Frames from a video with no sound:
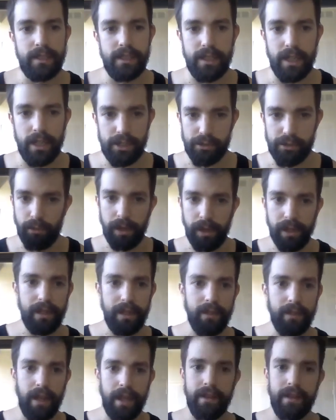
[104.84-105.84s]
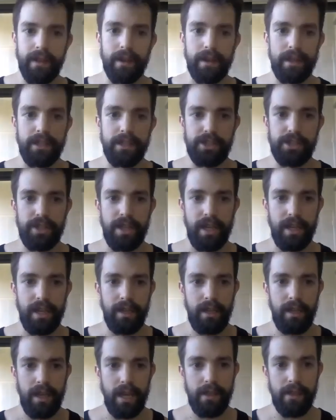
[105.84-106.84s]
touch really lightly on each
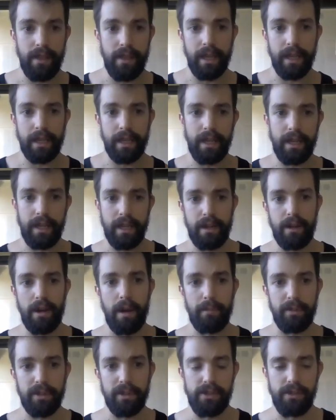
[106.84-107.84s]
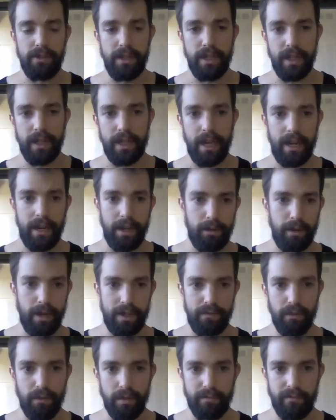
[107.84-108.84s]
thing, and then I'm going to get an opportunity to kind of
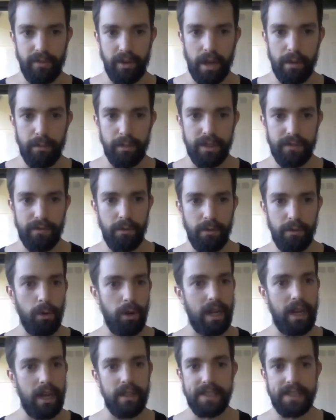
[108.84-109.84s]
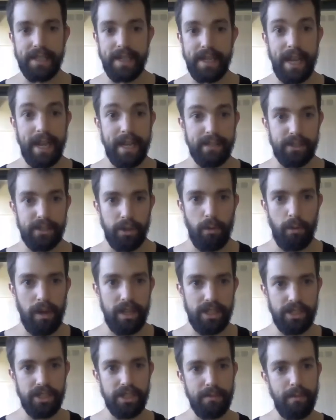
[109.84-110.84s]
correct form for a couple different workouts and then answer
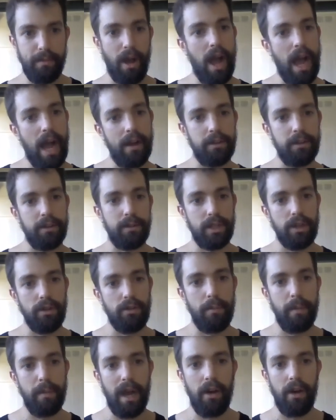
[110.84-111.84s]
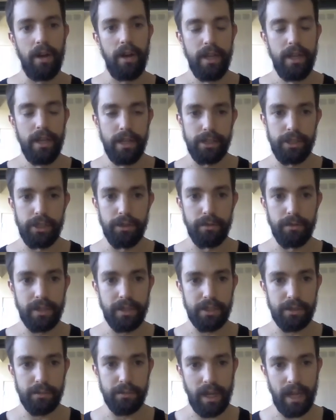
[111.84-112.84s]
questions about how you would go about doing
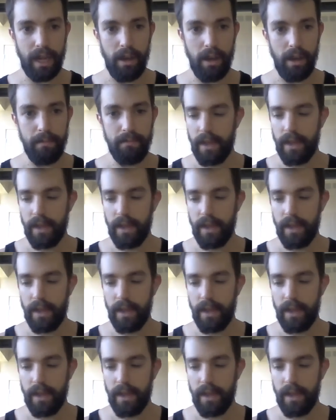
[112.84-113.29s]
this workout.